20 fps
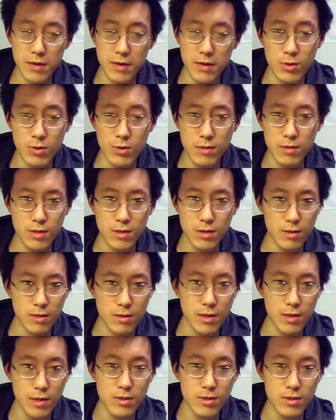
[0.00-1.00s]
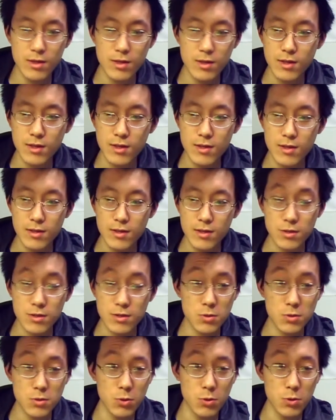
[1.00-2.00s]
I know what I'm talking about.
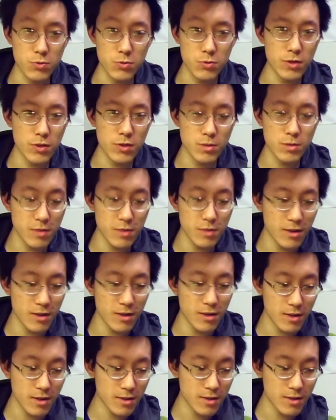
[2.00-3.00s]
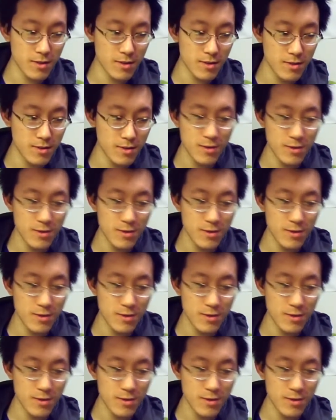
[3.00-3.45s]
Just don't rush me on it.